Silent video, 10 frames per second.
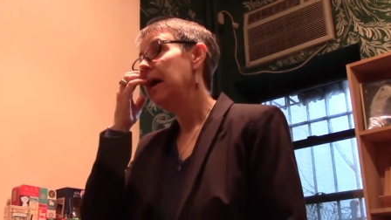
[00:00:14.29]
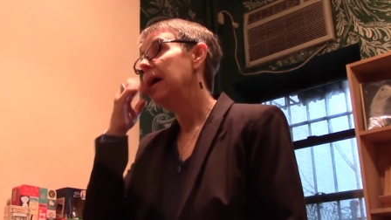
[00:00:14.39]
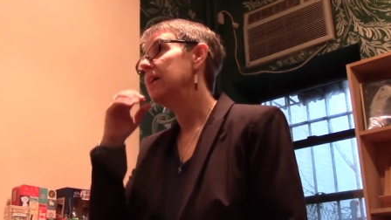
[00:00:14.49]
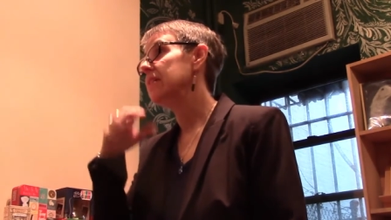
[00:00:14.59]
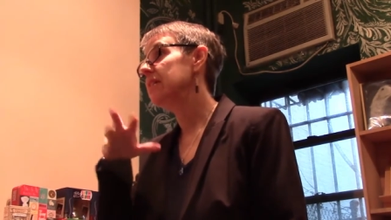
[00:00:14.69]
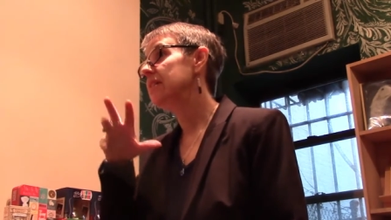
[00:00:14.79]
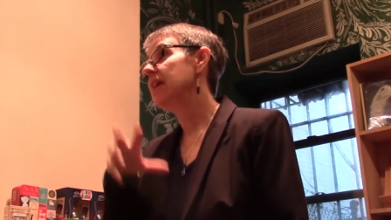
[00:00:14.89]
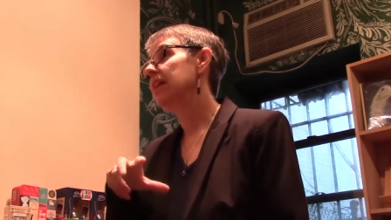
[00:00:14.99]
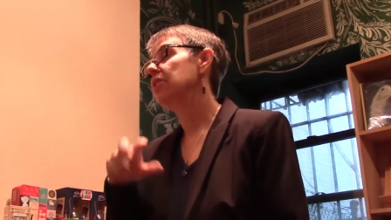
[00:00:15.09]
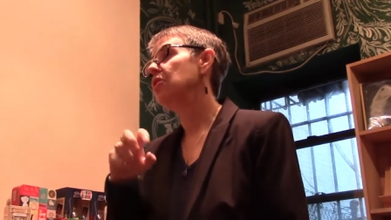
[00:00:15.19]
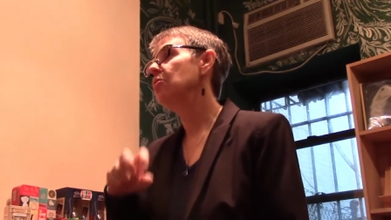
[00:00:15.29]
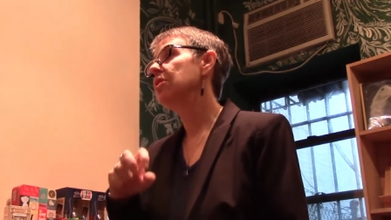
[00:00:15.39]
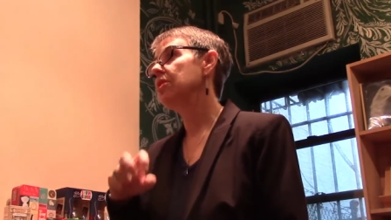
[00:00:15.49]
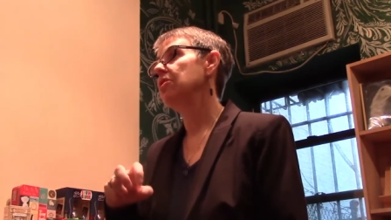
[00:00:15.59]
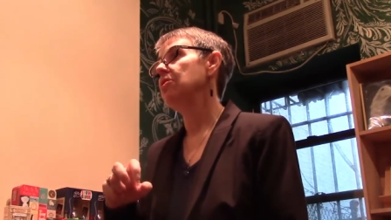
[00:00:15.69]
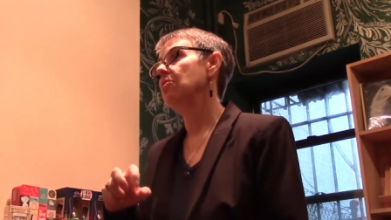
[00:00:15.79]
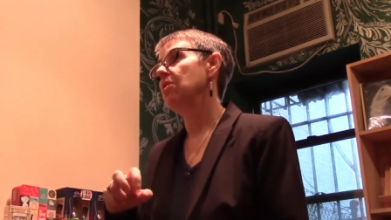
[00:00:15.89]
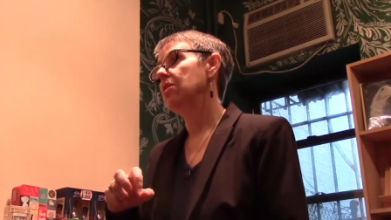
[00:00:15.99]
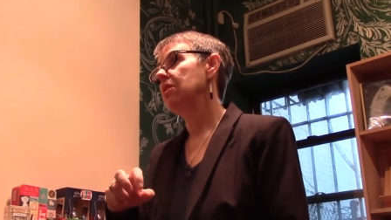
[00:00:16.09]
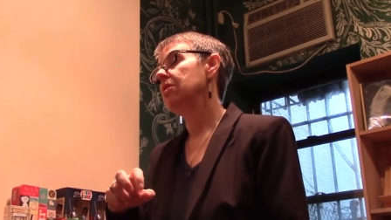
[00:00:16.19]
It's set in Utica, New
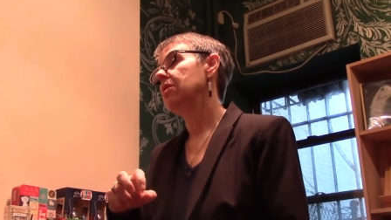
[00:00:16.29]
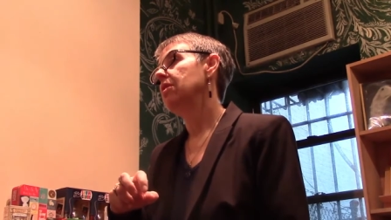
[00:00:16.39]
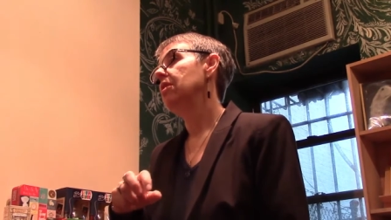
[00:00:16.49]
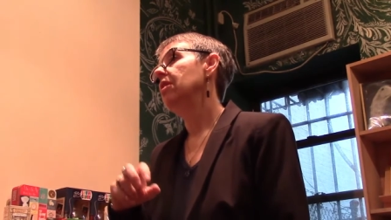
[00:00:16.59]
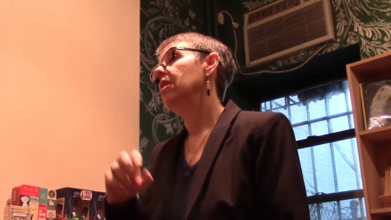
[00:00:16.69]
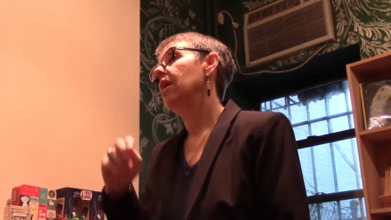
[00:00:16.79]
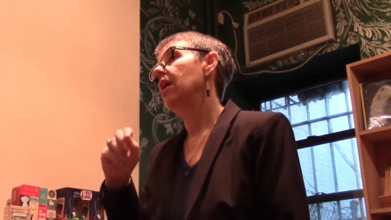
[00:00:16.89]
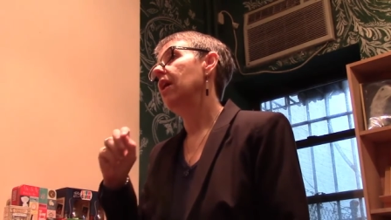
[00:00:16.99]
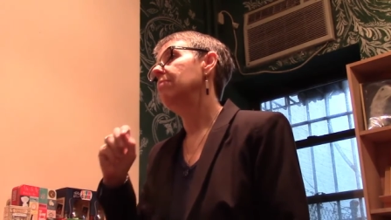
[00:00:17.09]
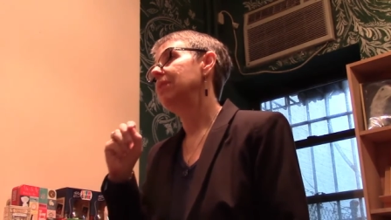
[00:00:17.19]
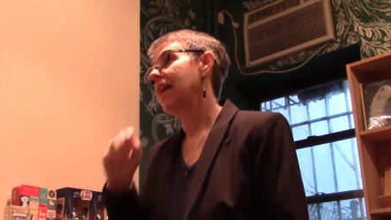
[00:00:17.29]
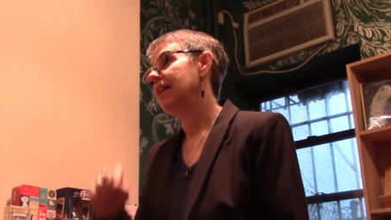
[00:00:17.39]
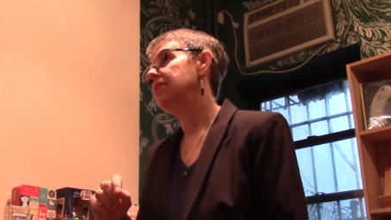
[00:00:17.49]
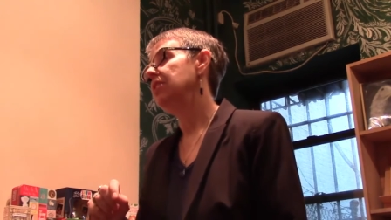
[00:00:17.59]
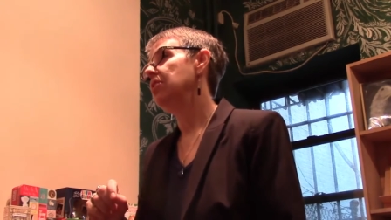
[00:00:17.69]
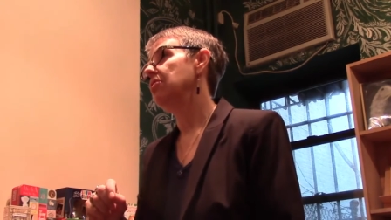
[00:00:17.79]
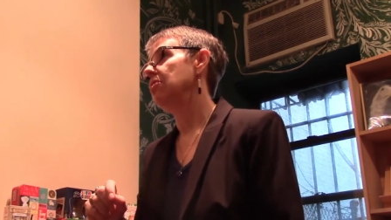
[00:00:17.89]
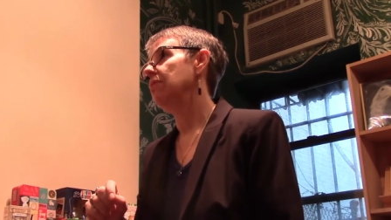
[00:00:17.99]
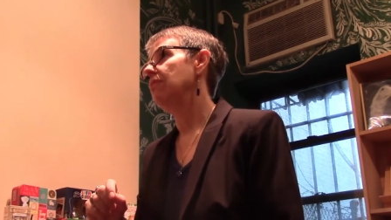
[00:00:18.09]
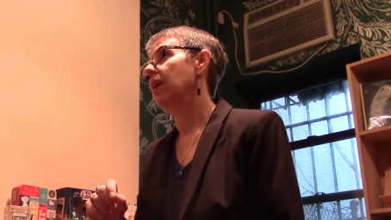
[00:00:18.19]
York, in
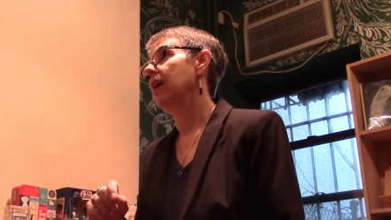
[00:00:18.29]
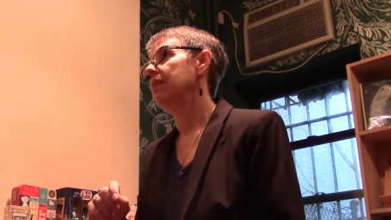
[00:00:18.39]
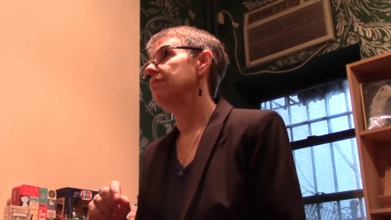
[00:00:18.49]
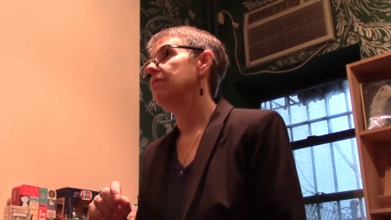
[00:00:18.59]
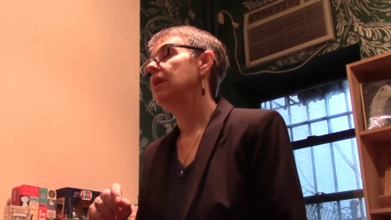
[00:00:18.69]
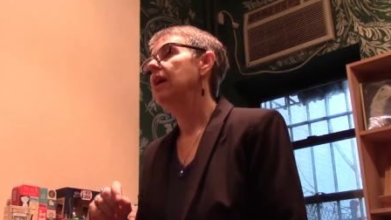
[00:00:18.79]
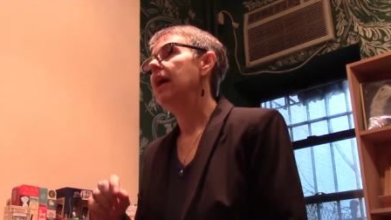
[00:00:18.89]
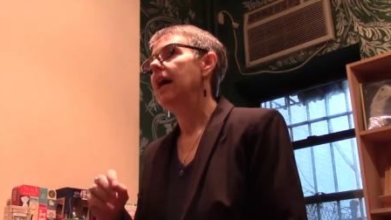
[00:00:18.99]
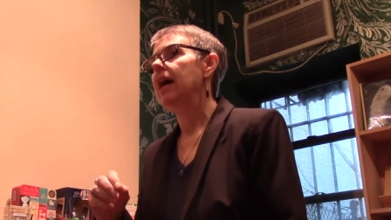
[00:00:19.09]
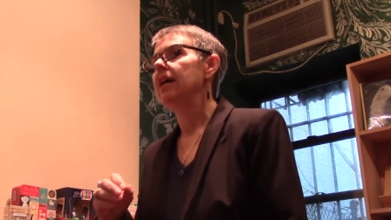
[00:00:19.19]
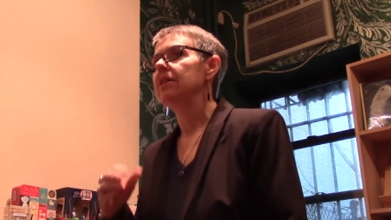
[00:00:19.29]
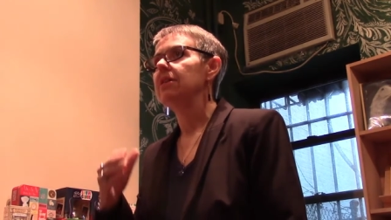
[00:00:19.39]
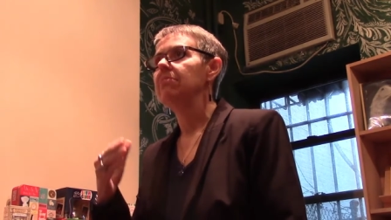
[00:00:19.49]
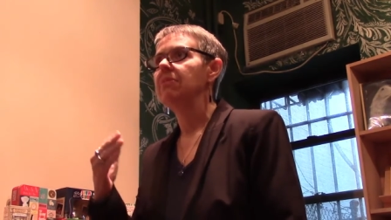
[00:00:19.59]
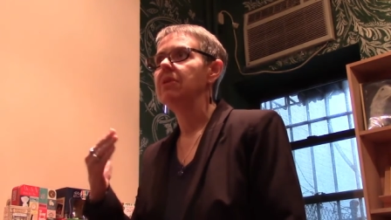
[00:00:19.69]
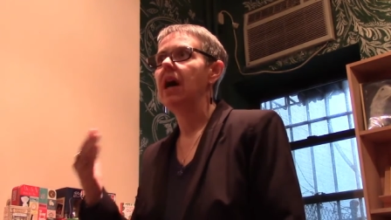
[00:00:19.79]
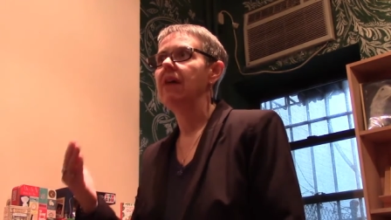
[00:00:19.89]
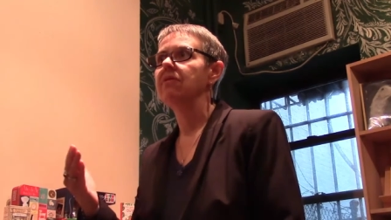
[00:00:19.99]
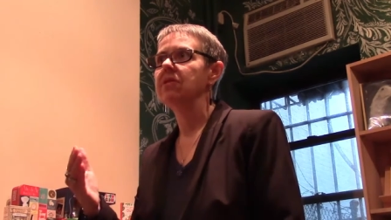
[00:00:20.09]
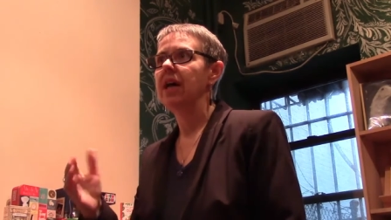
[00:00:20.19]
1835, and the
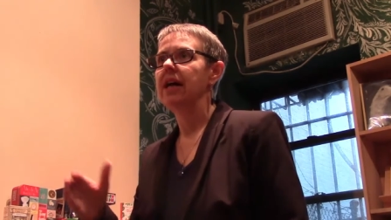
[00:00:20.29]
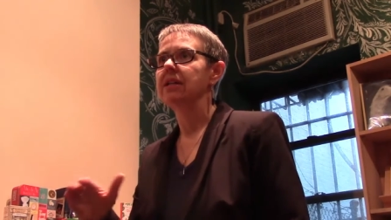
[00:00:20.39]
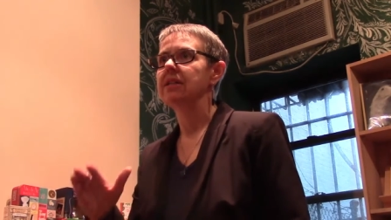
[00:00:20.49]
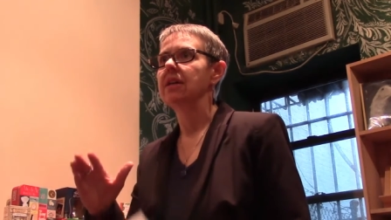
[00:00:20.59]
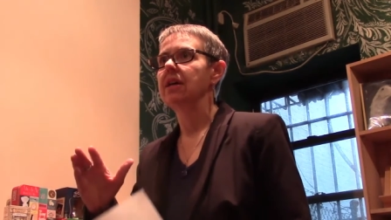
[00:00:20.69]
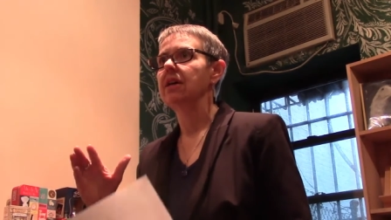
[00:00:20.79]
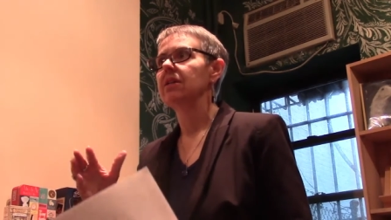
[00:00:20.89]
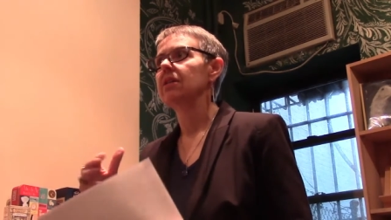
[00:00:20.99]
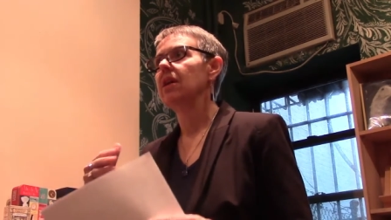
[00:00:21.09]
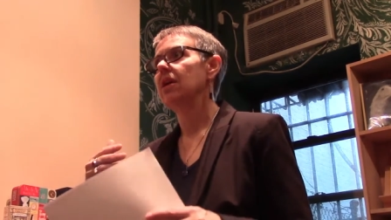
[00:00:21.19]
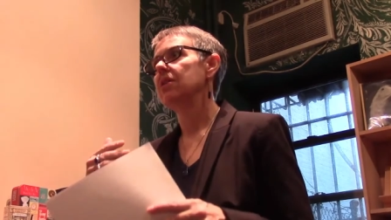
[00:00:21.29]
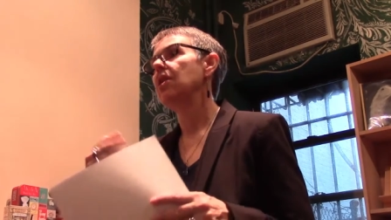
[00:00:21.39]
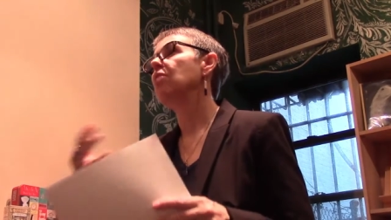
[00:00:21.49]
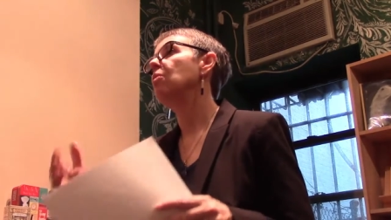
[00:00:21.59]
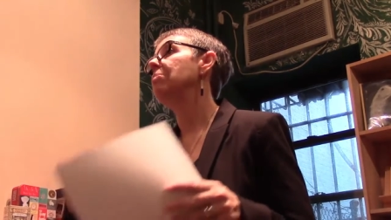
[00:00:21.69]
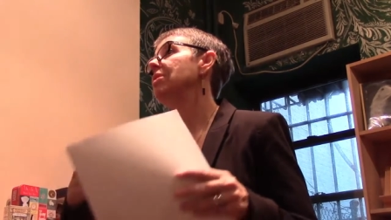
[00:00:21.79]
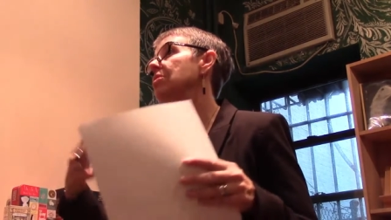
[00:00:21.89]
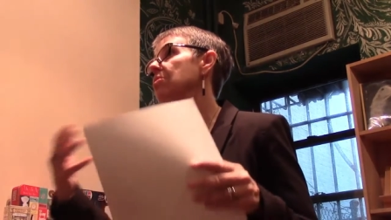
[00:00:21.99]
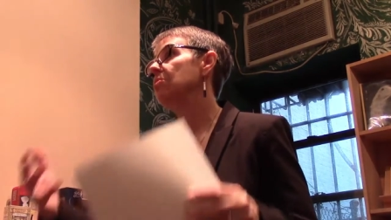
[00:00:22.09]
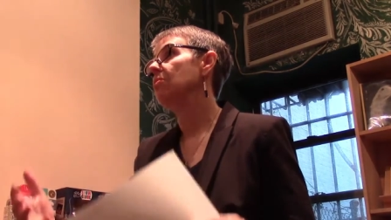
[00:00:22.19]
novel has a young woman
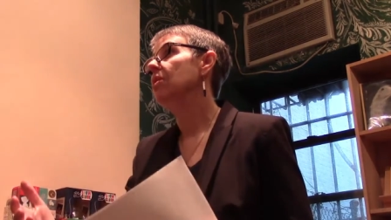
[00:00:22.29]
who